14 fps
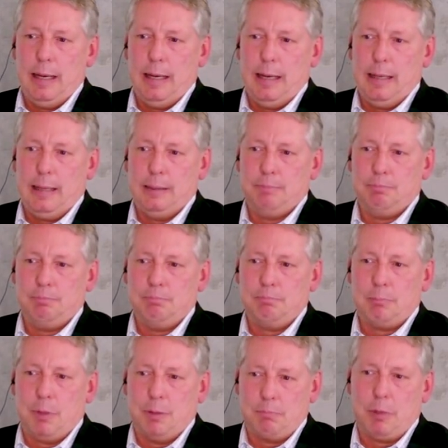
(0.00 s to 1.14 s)

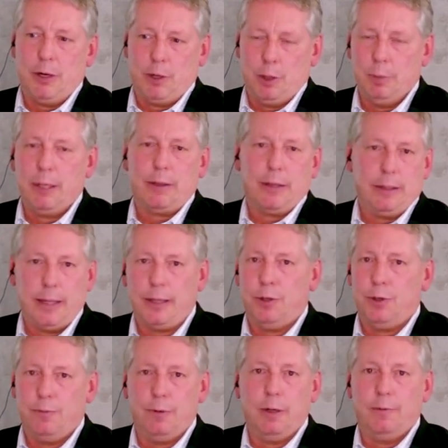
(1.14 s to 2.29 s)
arguably, I think they can
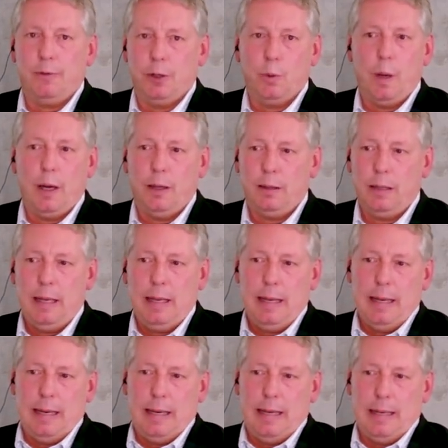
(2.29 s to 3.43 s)
do very, very well.
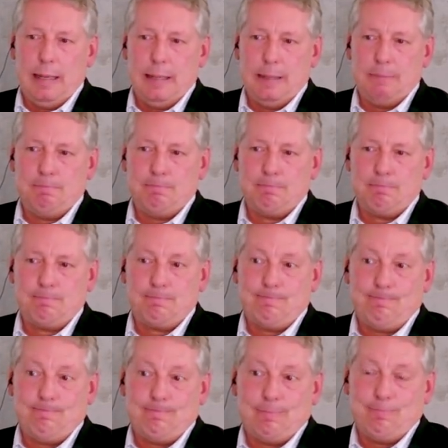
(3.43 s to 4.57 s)

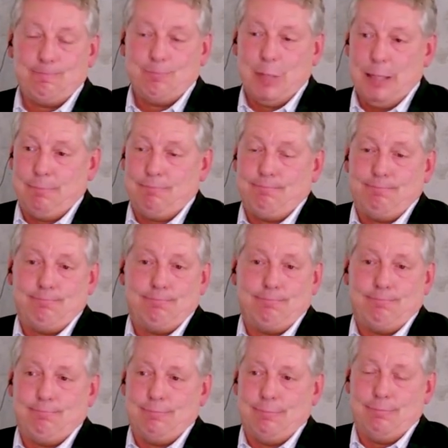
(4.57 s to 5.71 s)
But
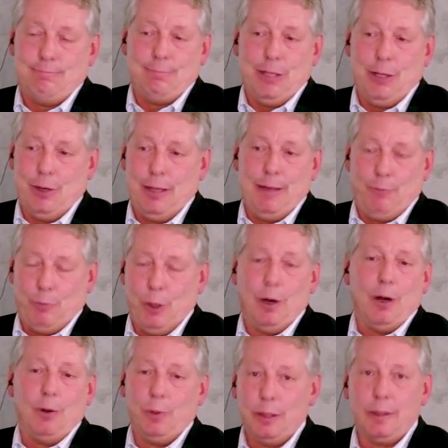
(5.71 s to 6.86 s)
you know, if we
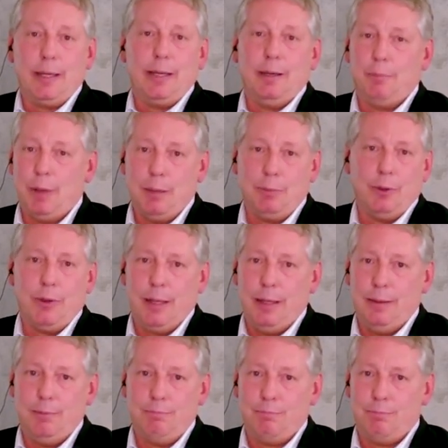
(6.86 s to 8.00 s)
are really in a bubble,
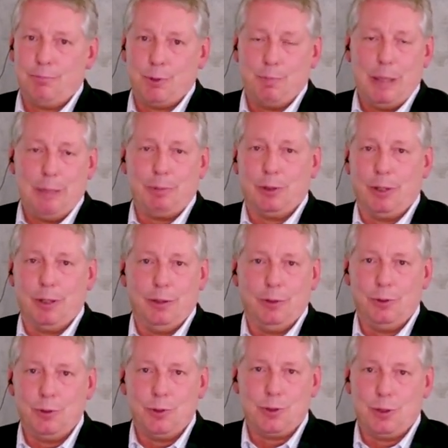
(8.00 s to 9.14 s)
then some people are going to
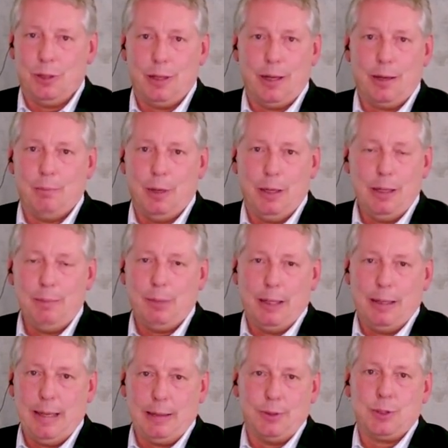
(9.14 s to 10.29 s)
lose a lot of money,
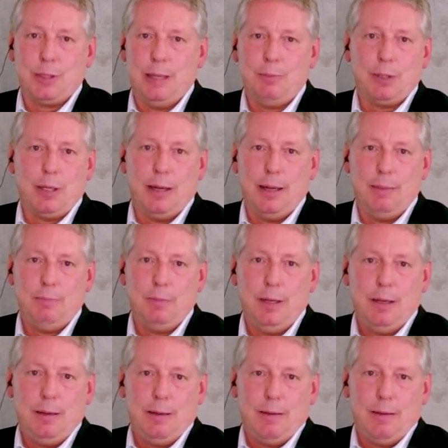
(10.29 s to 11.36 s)
but at the same time,